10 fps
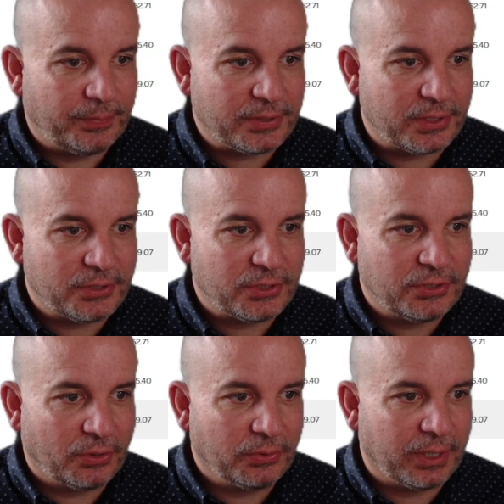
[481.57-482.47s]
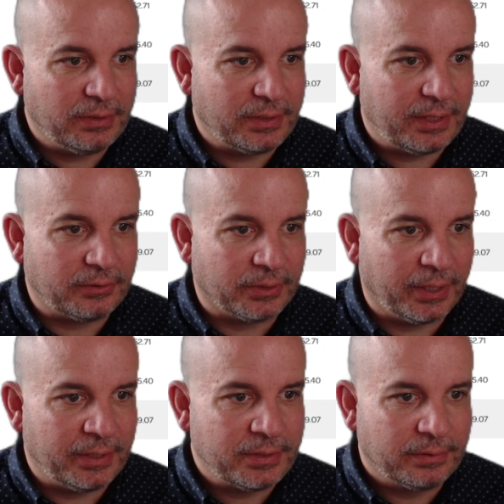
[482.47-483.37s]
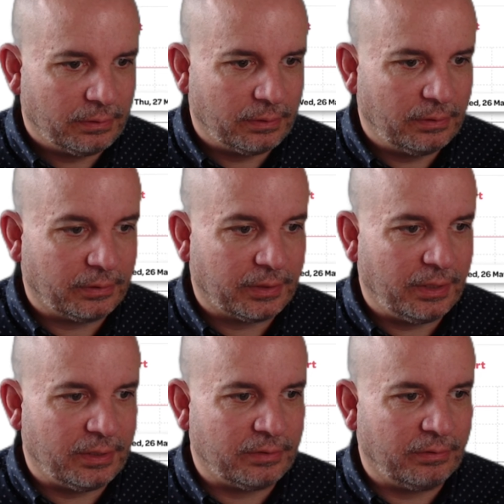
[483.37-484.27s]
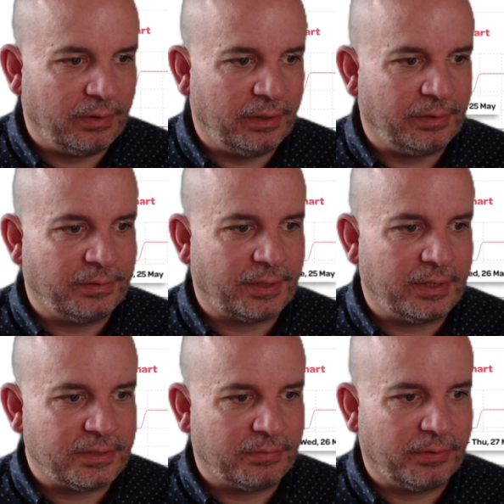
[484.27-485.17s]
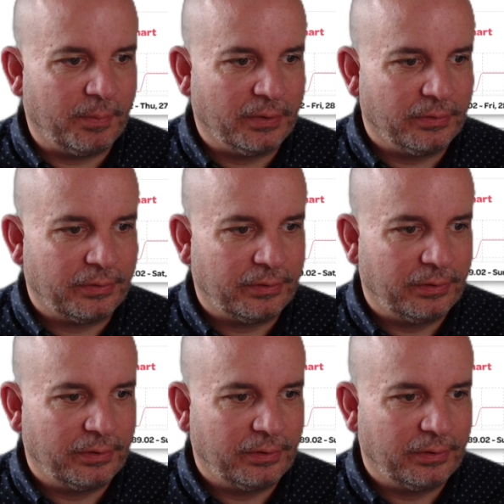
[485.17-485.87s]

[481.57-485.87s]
stonking deal, that is. You can look here at the days of the month,